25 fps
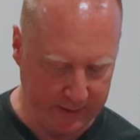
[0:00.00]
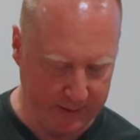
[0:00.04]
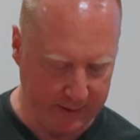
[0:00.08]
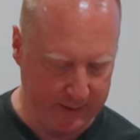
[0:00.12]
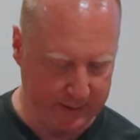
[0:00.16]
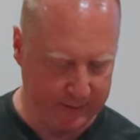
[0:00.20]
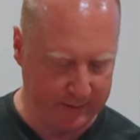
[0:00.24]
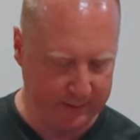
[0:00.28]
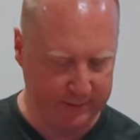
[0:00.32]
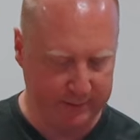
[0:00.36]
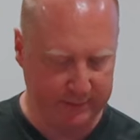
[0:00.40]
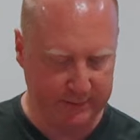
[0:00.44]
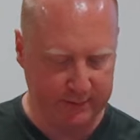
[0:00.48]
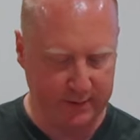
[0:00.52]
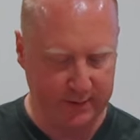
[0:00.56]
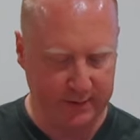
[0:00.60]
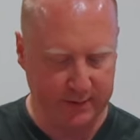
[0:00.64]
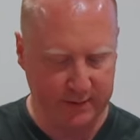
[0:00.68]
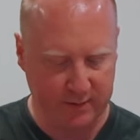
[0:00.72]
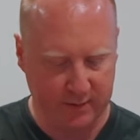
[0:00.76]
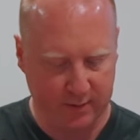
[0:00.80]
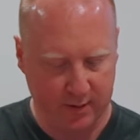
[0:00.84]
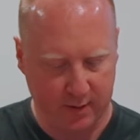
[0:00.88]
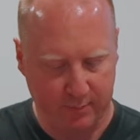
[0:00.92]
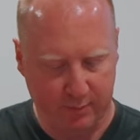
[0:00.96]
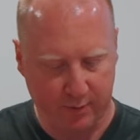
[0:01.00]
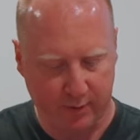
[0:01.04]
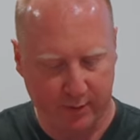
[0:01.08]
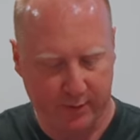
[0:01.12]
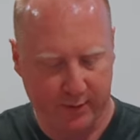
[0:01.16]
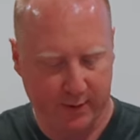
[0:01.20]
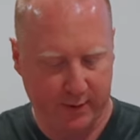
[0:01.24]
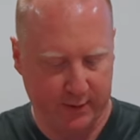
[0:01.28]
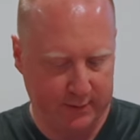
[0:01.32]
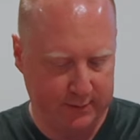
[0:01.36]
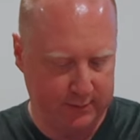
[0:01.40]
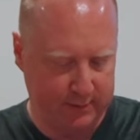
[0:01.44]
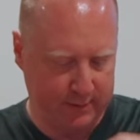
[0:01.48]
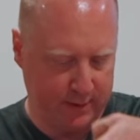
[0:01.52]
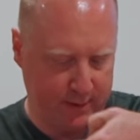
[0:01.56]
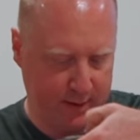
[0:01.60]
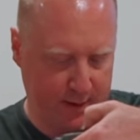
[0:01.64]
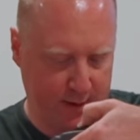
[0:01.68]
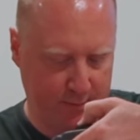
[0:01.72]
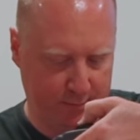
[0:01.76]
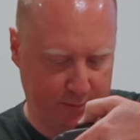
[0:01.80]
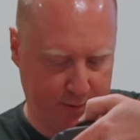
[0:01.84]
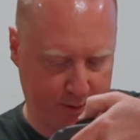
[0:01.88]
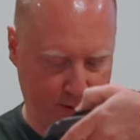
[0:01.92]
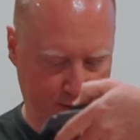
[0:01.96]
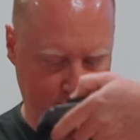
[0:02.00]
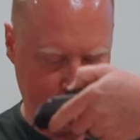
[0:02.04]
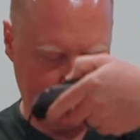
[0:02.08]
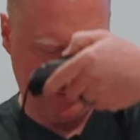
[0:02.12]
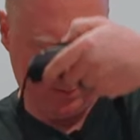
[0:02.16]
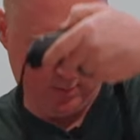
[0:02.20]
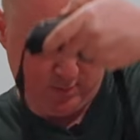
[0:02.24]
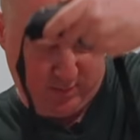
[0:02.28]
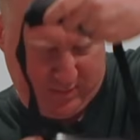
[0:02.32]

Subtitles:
get a couple of things set up here.